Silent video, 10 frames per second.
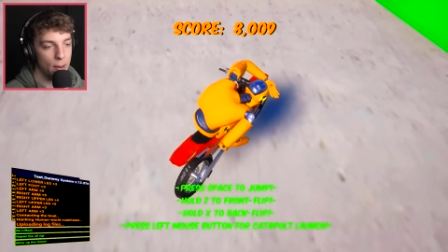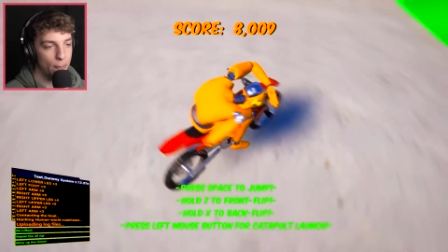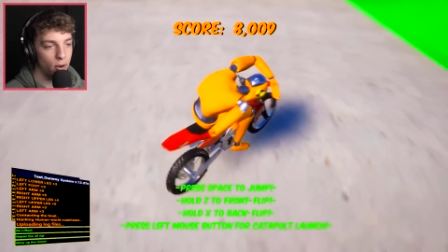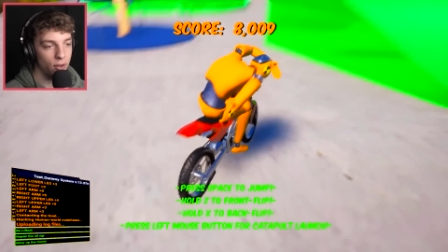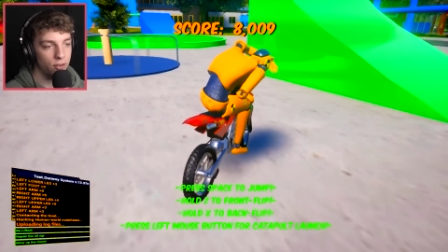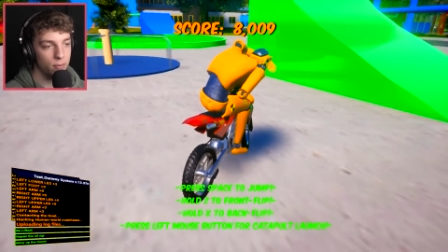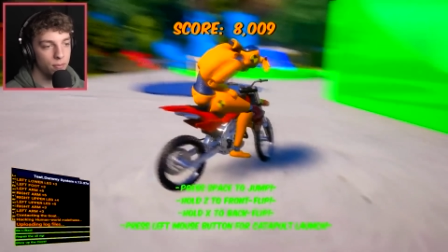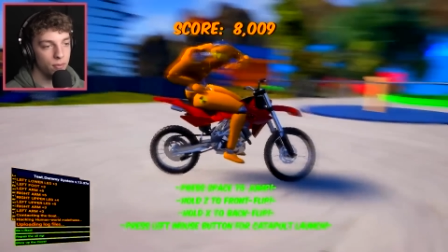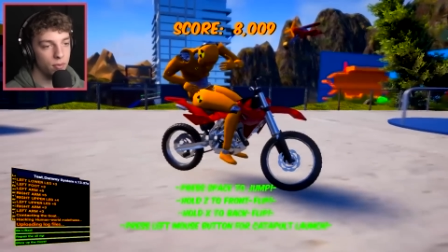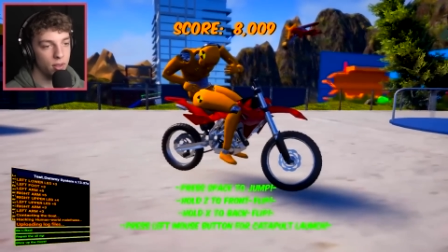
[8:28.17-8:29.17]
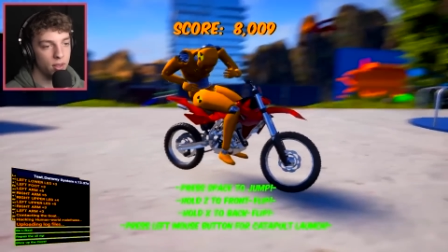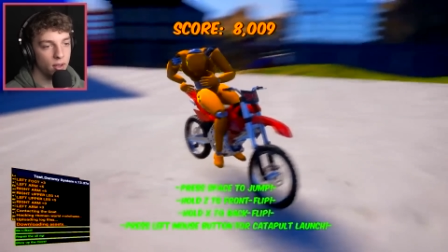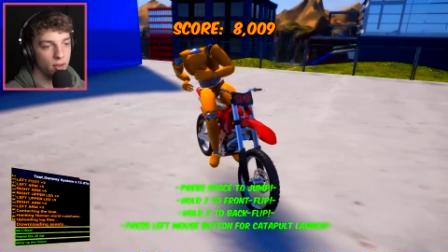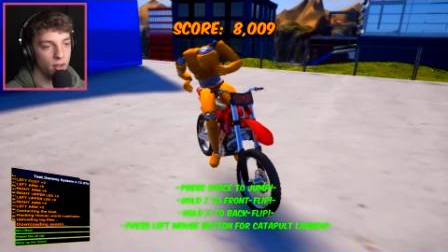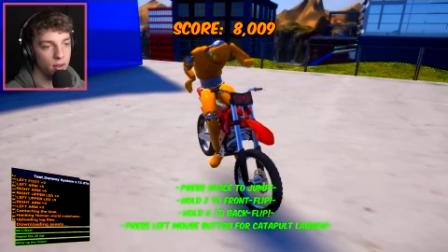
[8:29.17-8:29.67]
going to pull off some... What
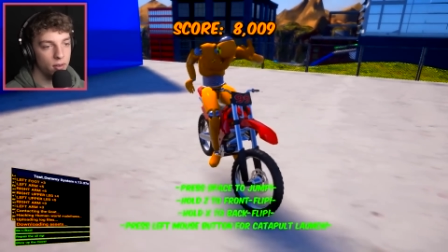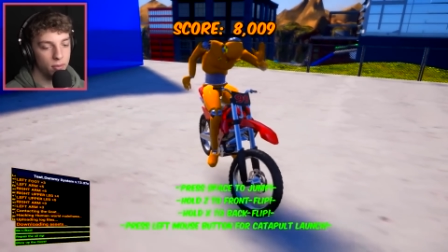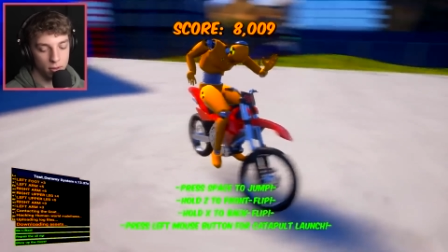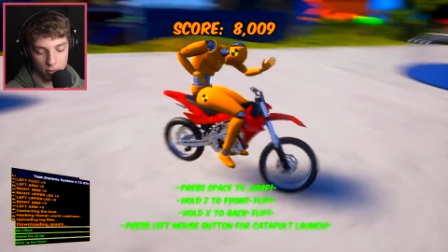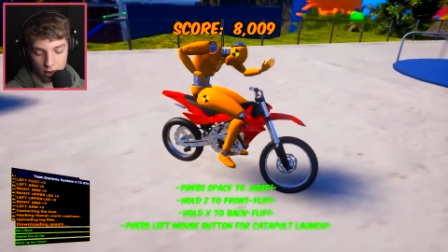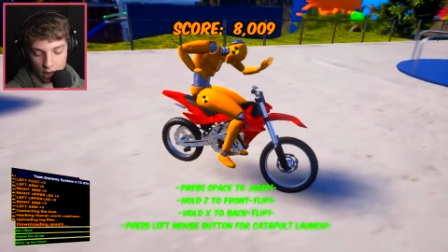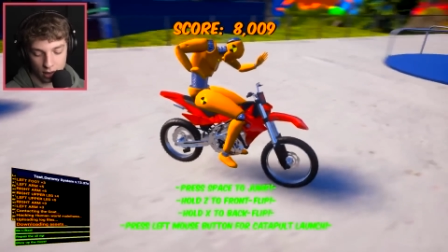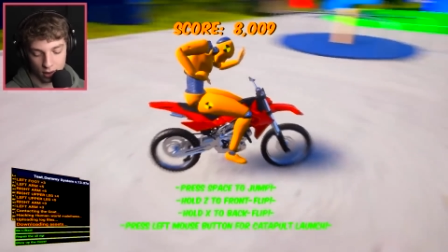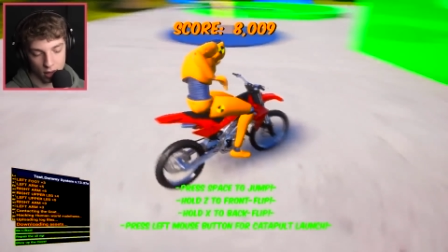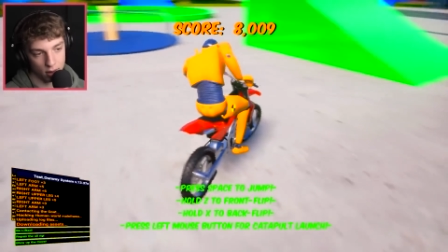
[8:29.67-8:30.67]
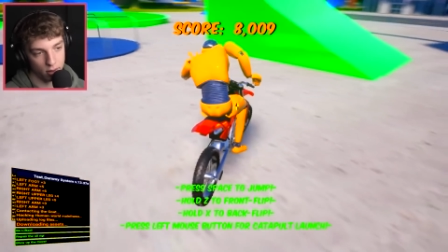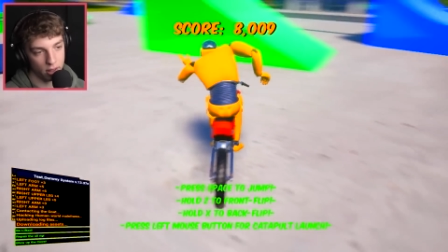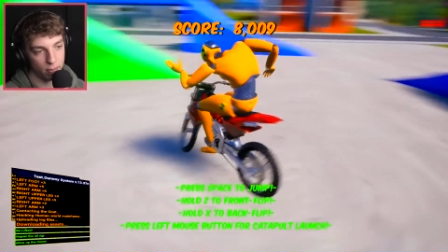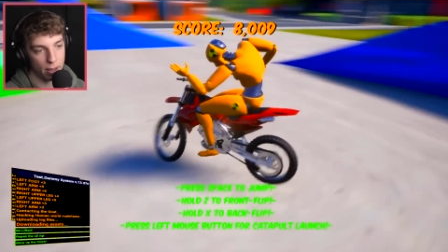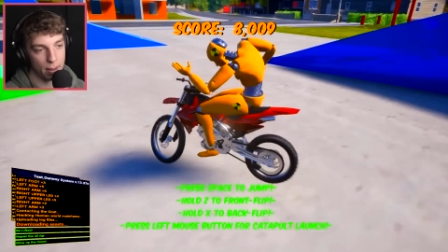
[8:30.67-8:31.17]
the hell? Some sick stunts on
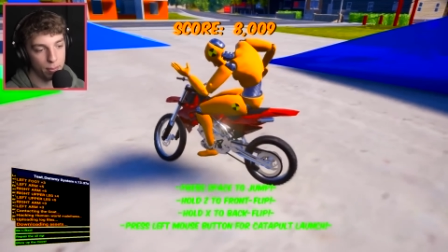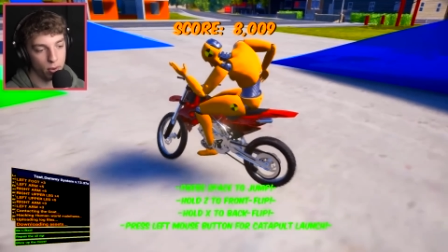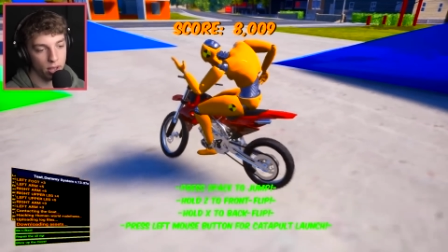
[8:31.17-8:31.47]
this bad